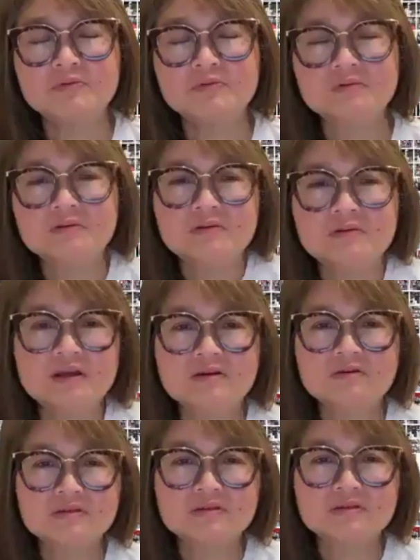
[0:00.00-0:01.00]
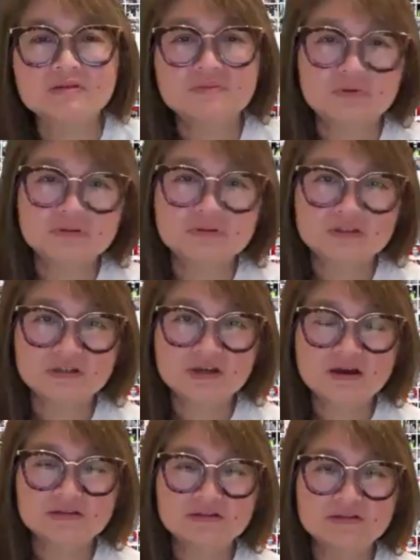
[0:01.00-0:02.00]
you know, like all these birds in the
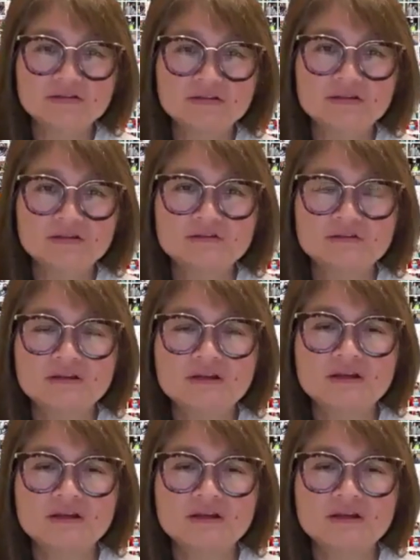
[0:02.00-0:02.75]
garden, and